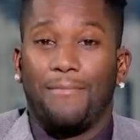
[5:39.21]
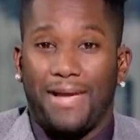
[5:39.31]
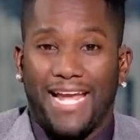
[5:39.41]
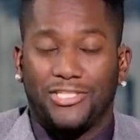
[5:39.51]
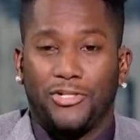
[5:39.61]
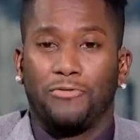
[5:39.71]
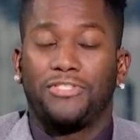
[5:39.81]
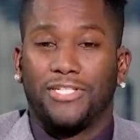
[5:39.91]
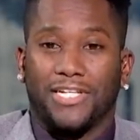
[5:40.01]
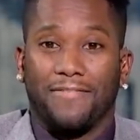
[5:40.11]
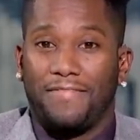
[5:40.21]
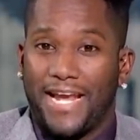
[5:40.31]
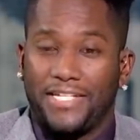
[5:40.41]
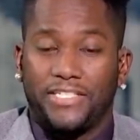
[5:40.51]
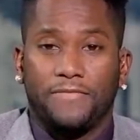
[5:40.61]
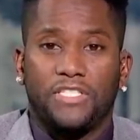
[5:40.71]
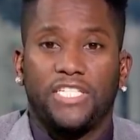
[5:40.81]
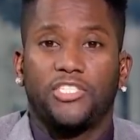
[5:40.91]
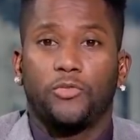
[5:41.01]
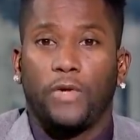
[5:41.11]
And Mac Jones took advantage of the
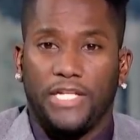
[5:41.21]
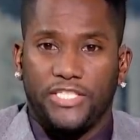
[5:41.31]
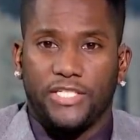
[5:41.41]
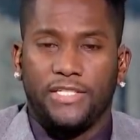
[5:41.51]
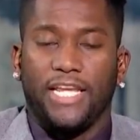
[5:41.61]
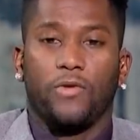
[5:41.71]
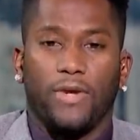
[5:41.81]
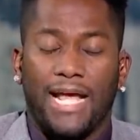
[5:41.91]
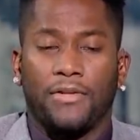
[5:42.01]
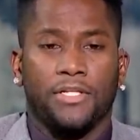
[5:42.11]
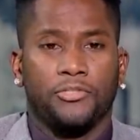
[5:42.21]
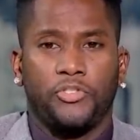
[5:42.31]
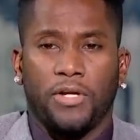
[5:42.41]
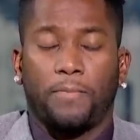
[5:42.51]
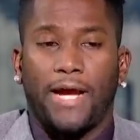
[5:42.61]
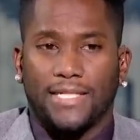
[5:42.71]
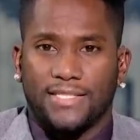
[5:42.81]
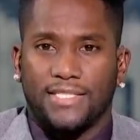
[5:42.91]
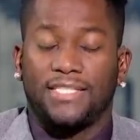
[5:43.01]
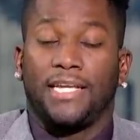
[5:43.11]
situation. He went out in those joint
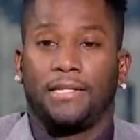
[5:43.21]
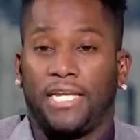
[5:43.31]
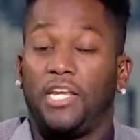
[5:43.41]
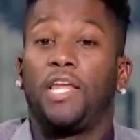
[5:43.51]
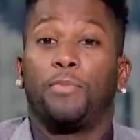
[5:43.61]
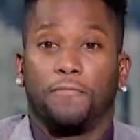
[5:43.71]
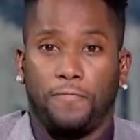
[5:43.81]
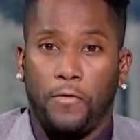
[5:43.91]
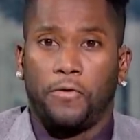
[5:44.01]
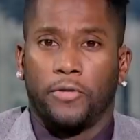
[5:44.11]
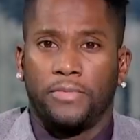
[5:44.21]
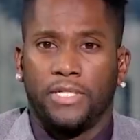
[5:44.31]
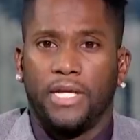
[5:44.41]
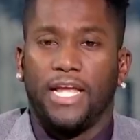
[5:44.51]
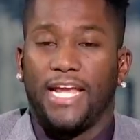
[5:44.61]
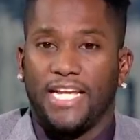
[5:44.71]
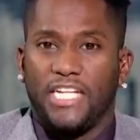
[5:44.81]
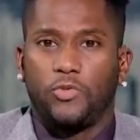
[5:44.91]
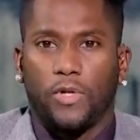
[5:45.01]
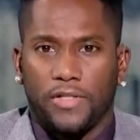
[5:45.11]
practices. He, he, he performed in
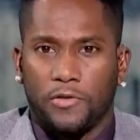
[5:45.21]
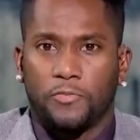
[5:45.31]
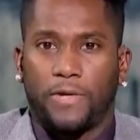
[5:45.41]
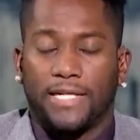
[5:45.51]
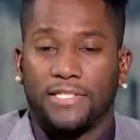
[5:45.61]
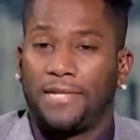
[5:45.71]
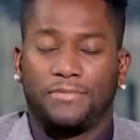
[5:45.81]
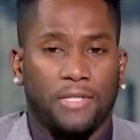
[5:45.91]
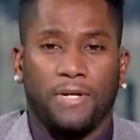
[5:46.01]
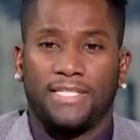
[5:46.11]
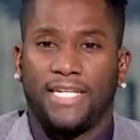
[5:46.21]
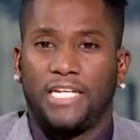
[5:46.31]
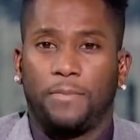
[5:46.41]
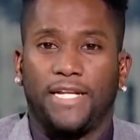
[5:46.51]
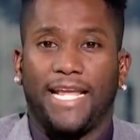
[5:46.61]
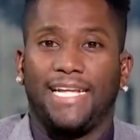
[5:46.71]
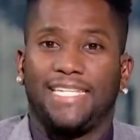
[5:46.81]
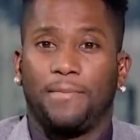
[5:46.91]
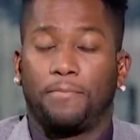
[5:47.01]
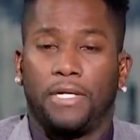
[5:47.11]
each one of those practices. I, somebody said he completed
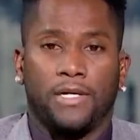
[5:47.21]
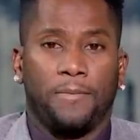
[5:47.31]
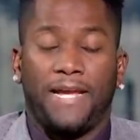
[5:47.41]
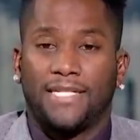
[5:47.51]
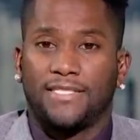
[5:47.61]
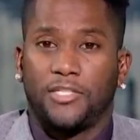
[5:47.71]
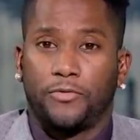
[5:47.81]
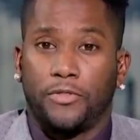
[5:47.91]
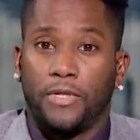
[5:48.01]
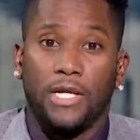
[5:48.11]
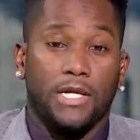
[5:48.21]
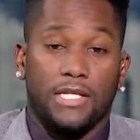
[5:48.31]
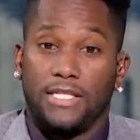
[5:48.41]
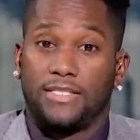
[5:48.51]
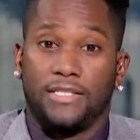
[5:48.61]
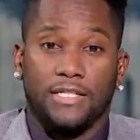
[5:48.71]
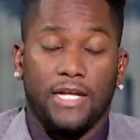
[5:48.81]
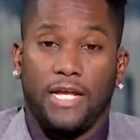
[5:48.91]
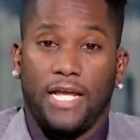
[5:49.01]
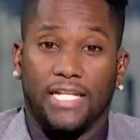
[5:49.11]
18 uh, passes in a row. Listen,
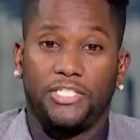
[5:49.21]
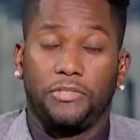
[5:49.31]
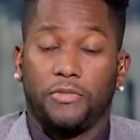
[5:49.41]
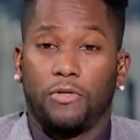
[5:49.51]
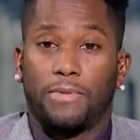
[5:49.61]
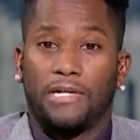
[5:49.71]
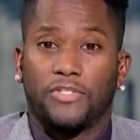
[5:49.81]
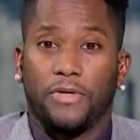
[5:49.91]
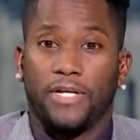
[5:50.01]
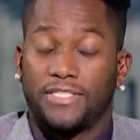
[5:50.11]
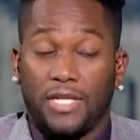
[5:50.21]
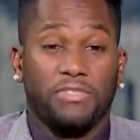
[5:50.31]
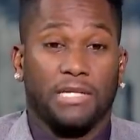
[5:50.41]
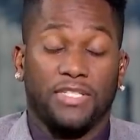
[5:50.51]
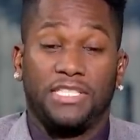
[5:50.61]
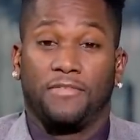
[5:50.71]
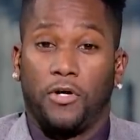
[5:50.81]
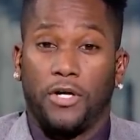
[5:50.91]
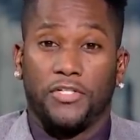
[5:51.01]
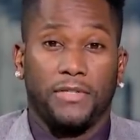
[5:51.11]
unless you're throwing routes on air, sometimes it's
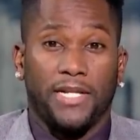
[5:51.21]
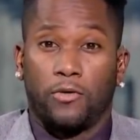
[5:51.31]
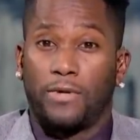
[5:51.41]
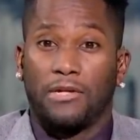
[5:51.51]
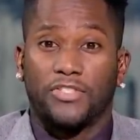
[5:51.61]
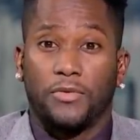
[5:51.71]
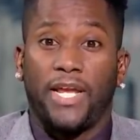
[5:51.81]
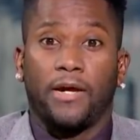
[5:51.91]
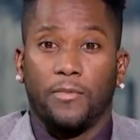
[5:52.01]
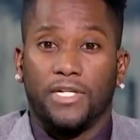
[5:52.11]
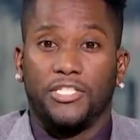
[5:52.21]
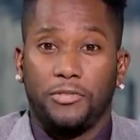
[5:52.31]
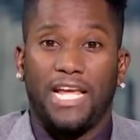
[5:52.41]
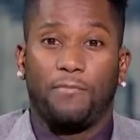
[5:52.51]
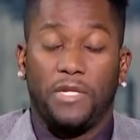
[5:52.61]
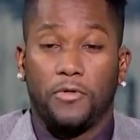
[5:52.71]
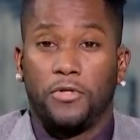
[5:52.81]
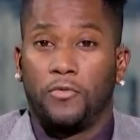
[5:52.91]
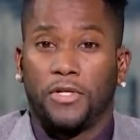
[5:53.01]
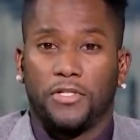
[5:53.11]
even hard to do that on routes on air because you have
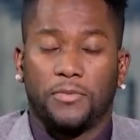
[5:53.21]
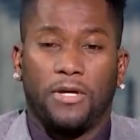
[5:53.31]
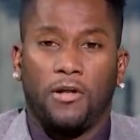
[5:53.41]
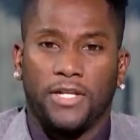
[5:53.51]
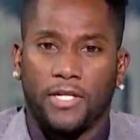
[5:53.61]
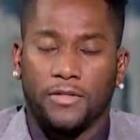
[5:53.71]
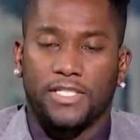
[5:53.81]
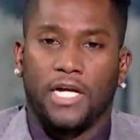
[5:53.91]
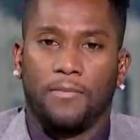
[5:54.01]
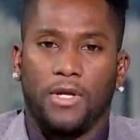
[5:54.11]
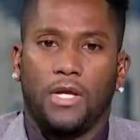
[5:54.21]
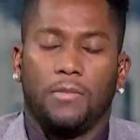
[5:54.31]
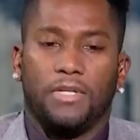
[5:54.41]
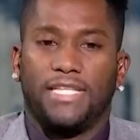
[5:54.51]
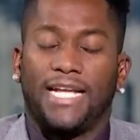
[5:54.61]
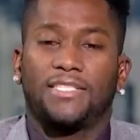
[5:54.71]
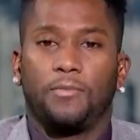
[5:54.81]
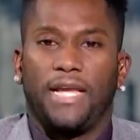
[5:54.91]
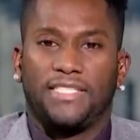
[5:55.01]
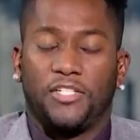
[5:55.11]
people who don't want to look the ball in all the time. But
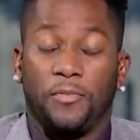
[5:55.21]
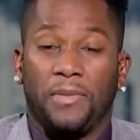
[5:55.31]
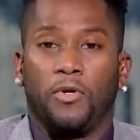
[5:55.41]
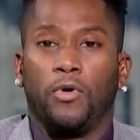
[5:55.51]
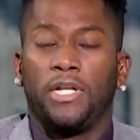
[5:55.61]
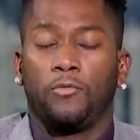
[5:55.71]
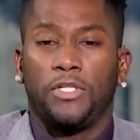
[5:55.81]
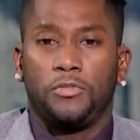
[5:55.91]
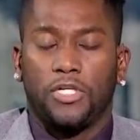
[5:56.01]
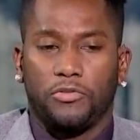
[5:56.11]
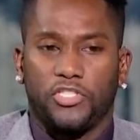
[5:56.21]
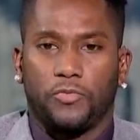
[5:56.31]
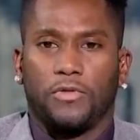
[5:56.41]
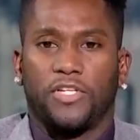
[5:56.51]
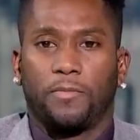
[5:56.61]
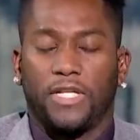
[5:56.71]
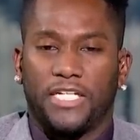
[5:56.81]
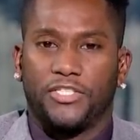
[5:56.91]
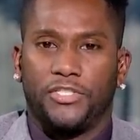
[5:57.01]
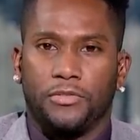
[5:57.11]
that's amazing to me. But what, what do right. coaches want their
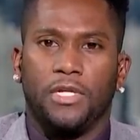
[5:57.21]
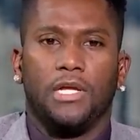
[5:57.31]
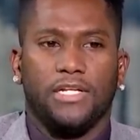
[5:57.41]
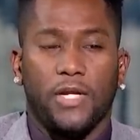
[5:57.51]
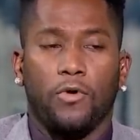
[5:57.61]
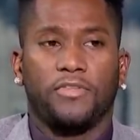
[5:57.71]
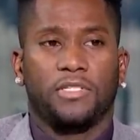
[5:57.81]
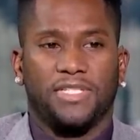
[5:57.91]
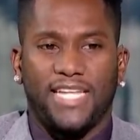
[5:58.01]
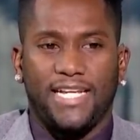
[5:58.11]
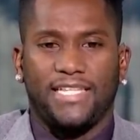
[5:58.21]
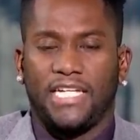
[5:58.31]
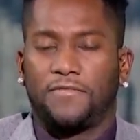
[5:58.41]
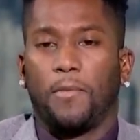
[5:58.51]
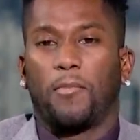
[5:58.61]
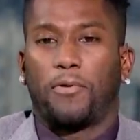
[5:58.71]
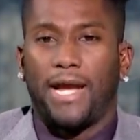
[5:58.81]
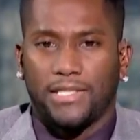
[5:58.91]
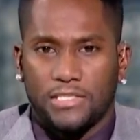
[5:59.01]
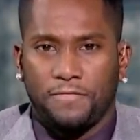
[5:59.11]
players to do? They want them to take things from the
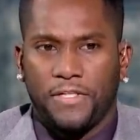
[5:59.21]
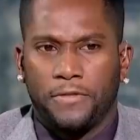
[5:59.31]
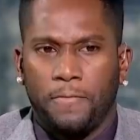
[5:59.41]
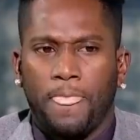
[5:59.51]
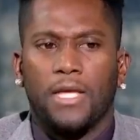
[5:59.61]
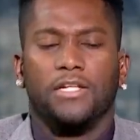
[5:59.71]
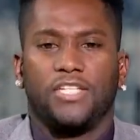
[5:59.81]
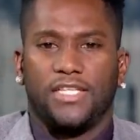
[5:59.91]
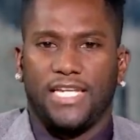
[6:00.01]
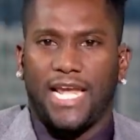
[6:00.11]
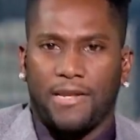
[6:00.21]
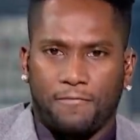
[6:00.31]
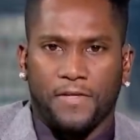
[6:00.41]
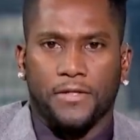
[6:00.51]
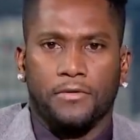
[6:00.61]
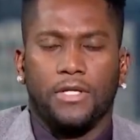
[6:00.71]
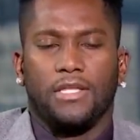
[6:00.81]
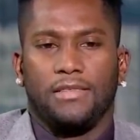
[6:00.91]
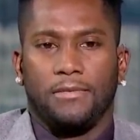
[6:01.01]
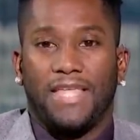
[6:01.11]
practice field to the game field.
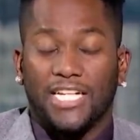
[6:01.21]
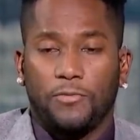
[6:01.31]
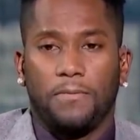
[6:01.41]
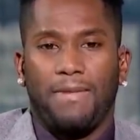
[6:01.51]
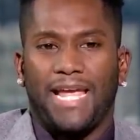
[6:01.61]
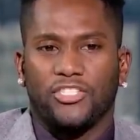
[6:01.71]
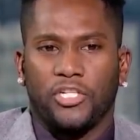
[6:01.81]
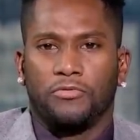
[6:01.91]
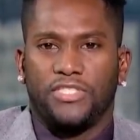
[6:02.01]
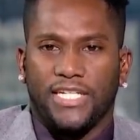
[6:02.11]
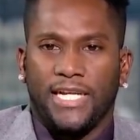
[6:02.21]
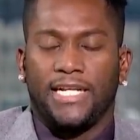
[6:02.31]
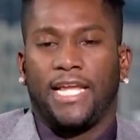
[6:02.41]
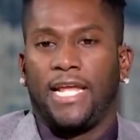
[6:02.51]
That's what Mac Jones did.